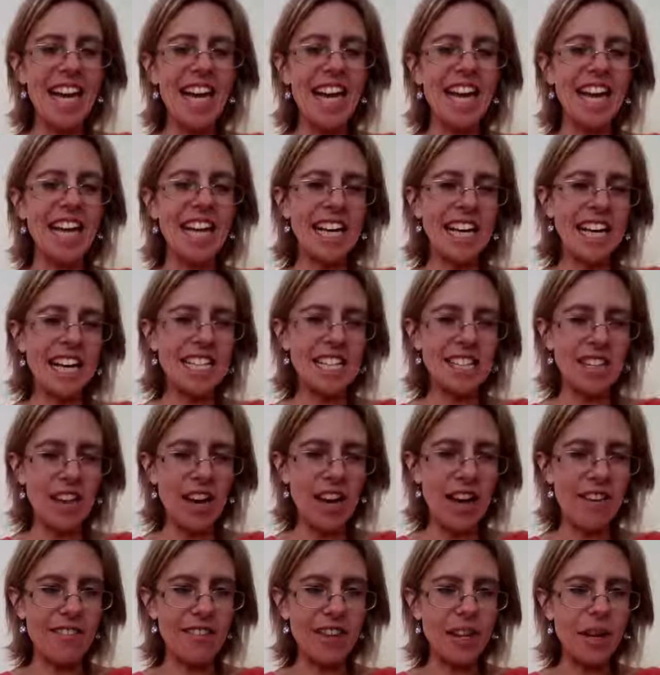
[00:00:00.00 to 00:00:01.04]
In case you
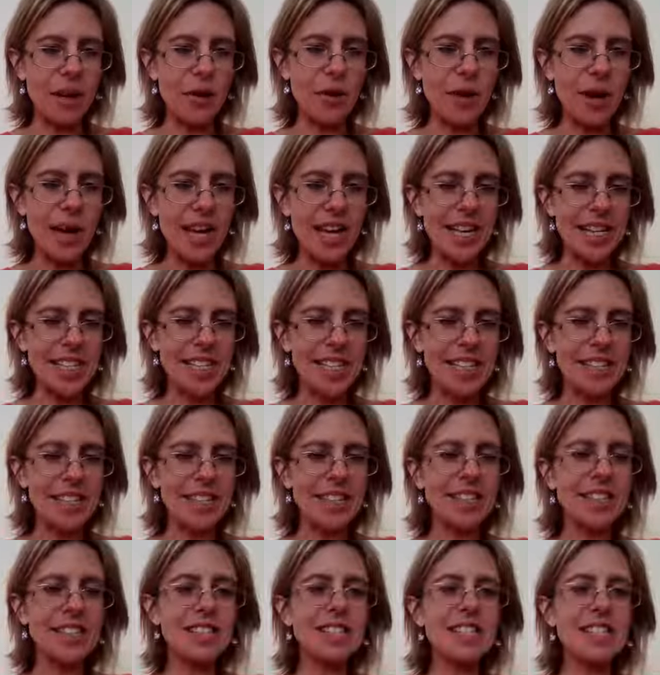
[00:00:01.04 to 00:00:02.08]
have any
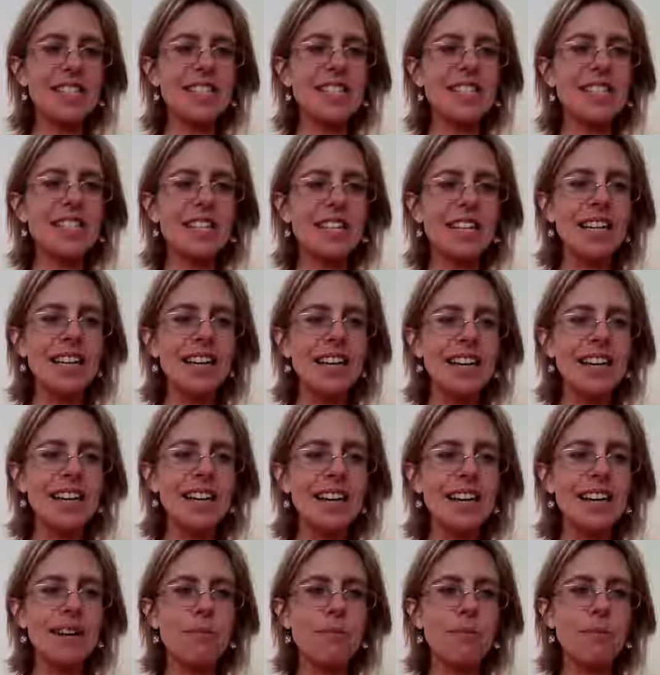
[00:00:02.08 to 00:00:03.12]
questions,
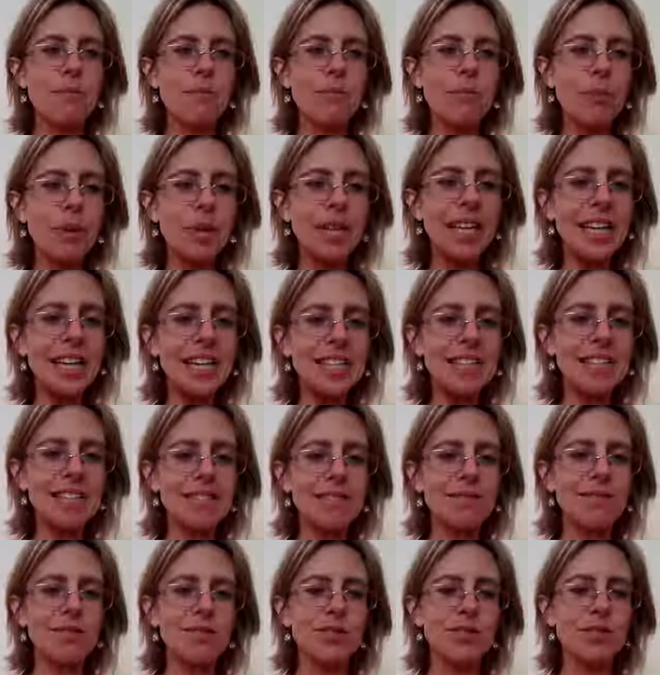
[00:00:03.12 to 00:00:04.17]

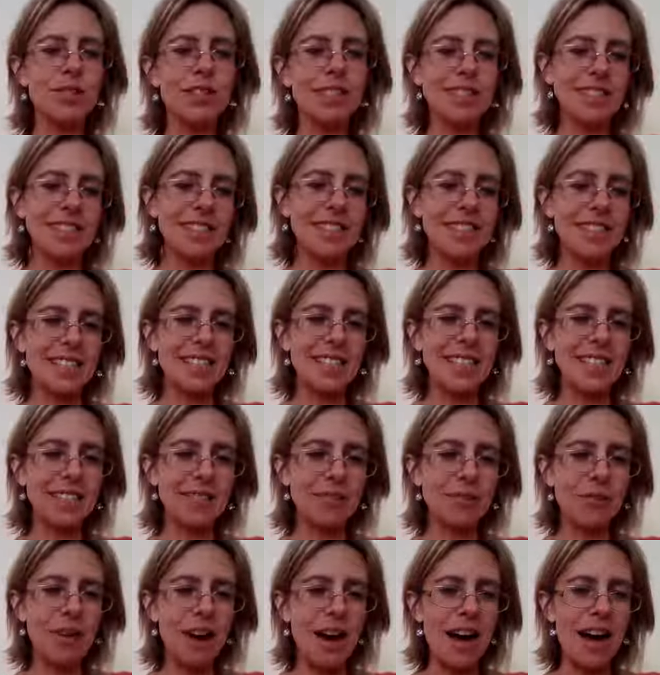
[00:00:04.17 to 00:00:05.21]
please do not
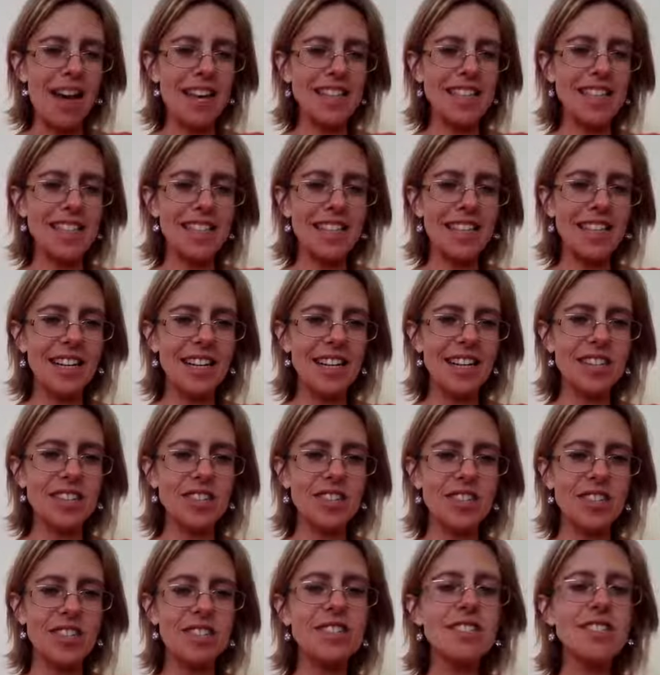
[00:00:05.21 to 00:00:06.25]
hesitate to ask.
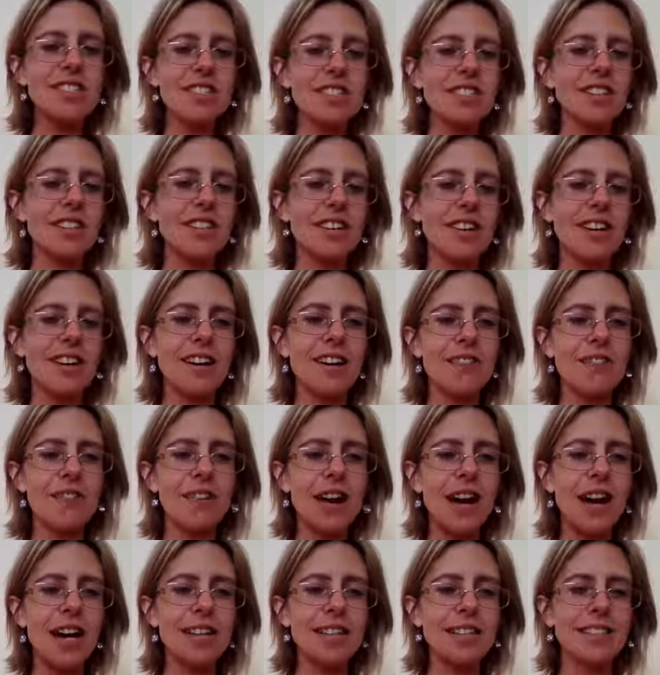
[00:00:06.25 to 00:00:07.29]
Just
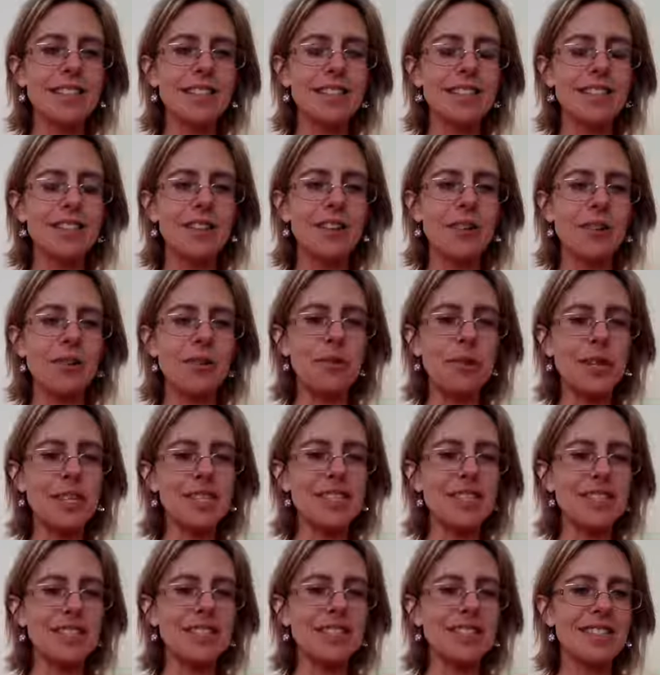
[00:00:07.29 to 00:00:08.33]
write your
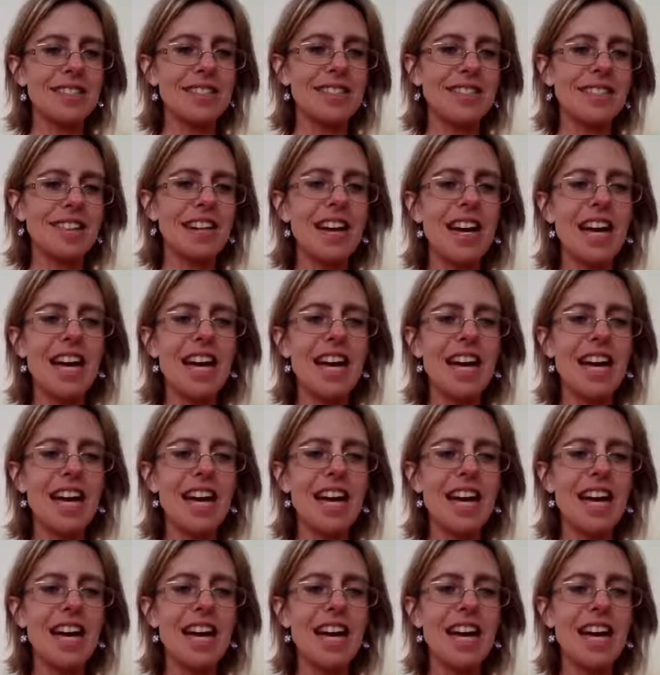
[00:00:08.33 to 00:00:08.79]
questions